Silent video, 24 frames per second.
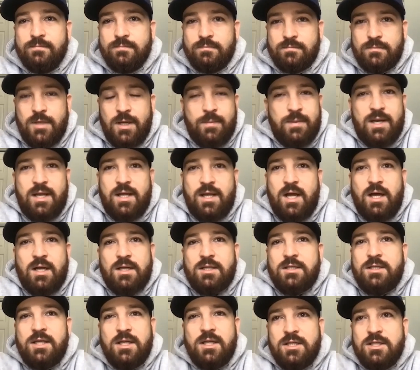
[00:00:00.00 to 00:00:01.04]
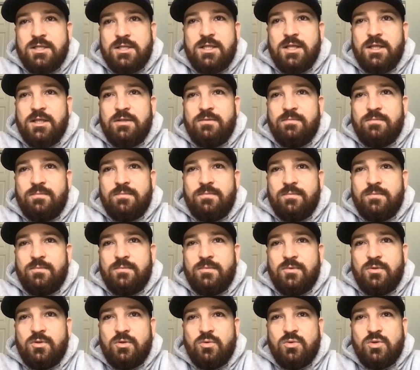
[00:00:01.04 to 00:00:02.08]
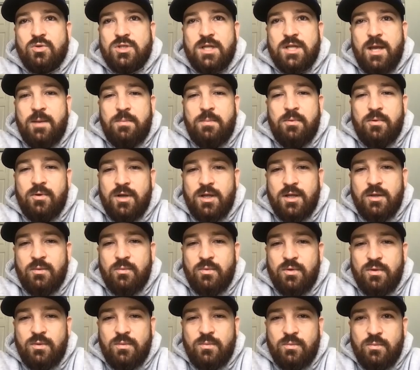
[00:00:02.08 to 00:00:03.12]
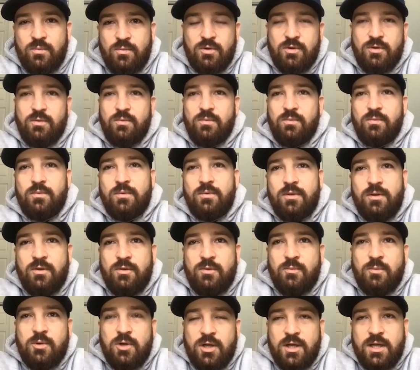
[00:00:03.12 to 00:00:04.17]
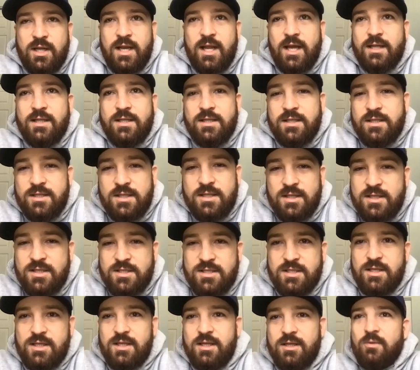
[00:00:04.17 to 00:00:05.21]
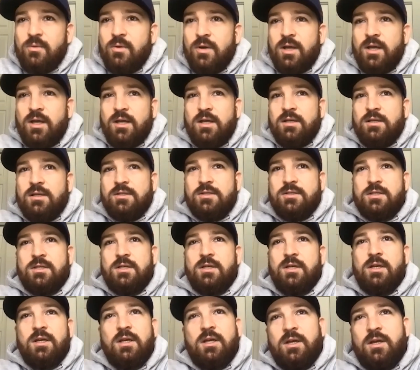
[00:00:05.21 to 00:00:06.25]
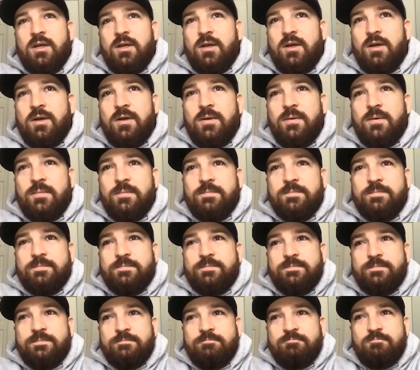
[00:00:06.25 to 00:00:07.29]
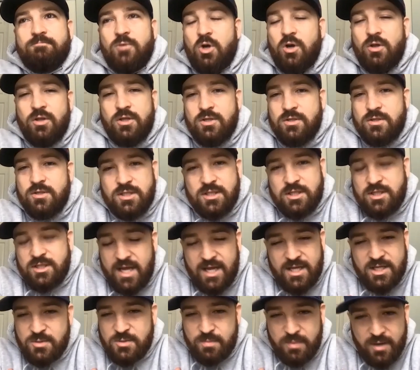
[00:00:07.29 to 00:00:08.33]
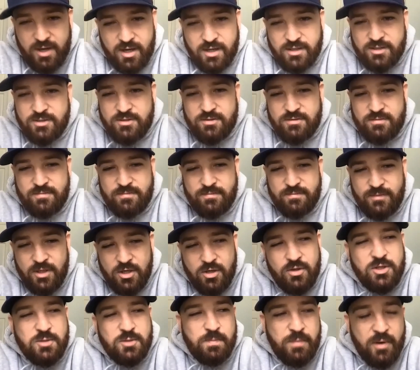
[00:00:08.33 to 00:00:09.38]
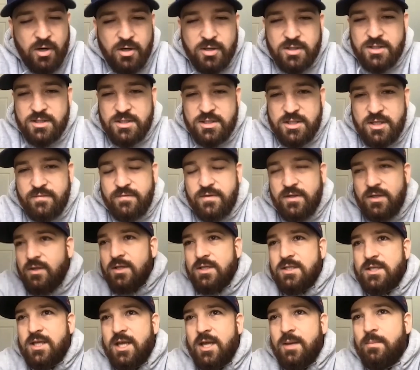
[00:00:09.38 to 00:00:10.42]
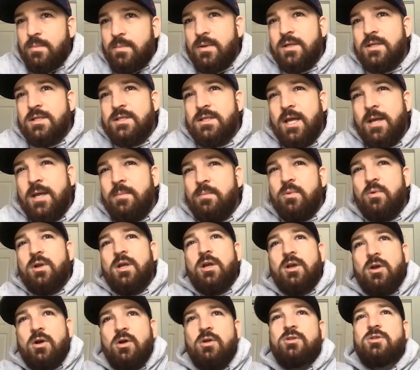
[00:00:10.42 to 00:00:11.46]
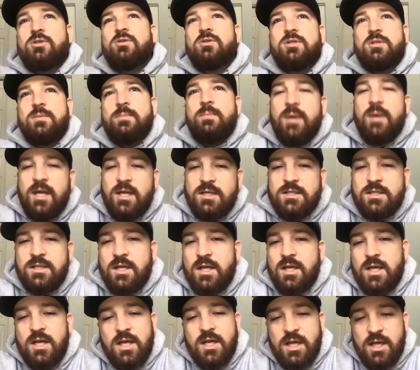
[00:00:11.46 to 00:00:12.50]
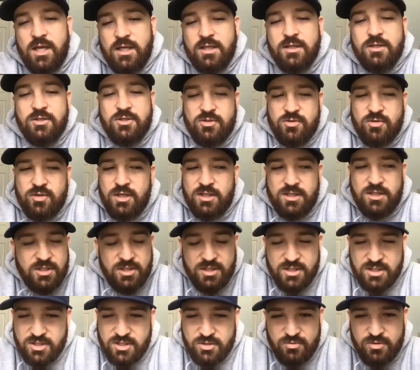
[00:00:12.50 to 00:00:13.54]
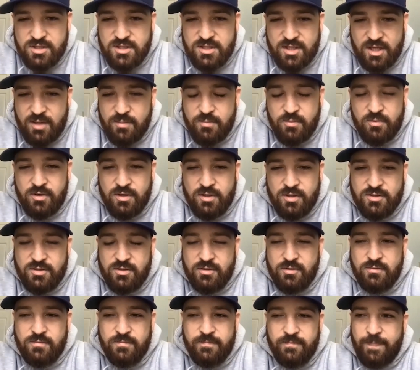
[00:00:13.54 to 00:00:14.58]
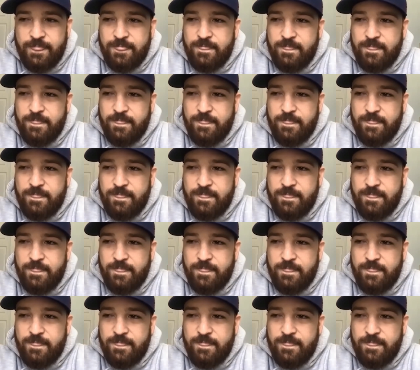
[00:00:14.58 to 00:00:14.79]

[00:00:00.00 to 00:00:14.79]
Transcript: I mean, I just think through skateboarding, we're connected to the city in a way, because all the skate spots, you know, there's parks and stuff that you can skate, but skateboarding culture is based in the streets and just street skateboarding. So